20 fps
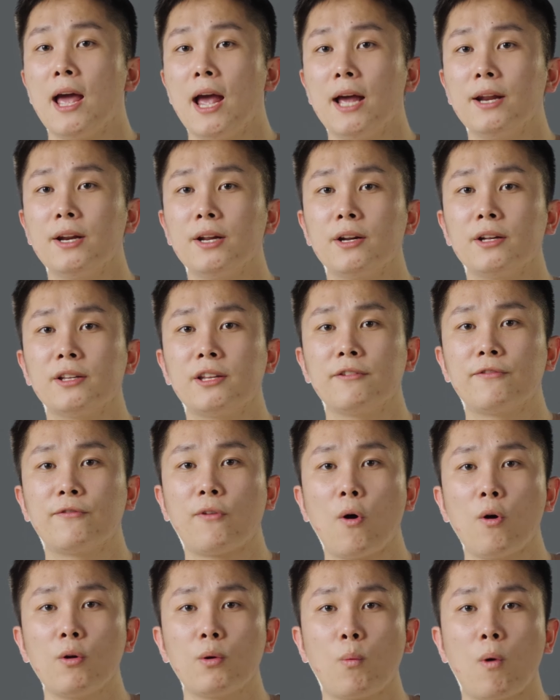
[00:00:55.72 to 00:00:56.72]
Enter the
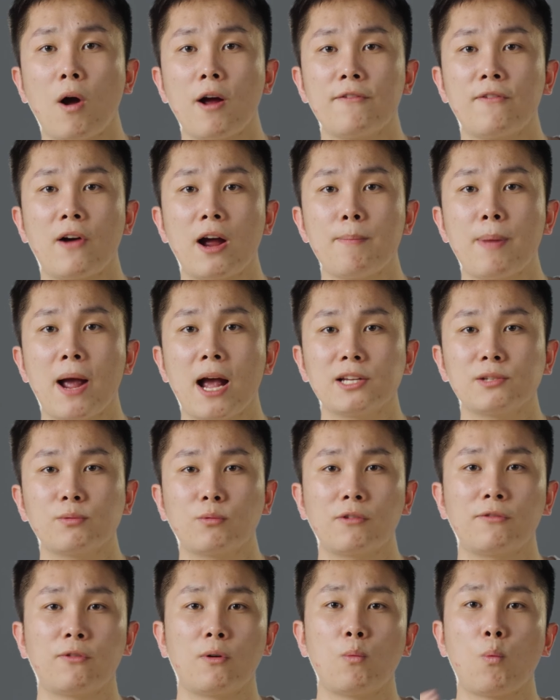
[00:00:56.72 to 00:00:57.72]
default Wi-Fi
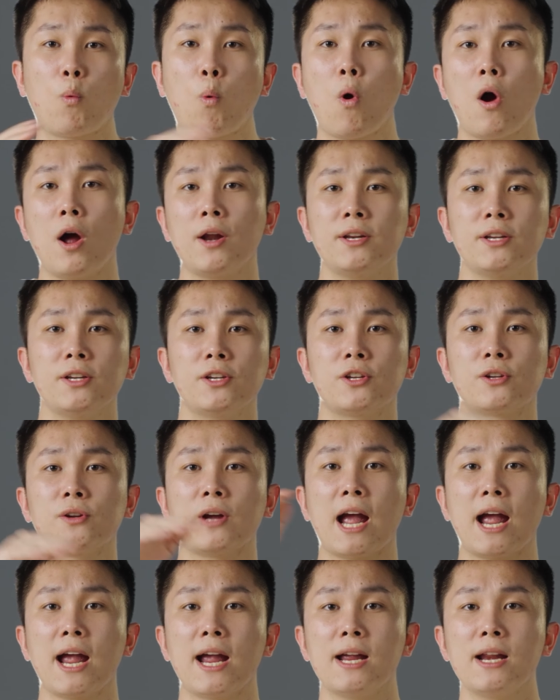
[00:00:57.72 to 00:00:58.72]
password from 1 to
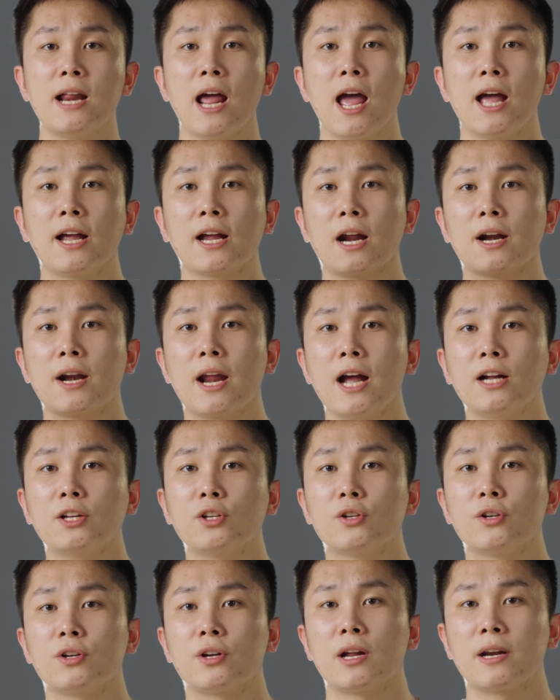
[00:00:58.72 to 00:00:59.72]
8, connect
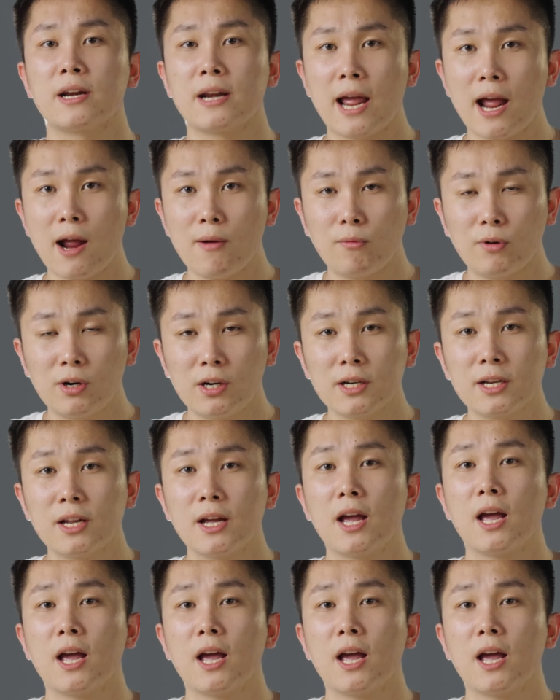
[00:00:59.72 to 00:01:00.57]
to the network.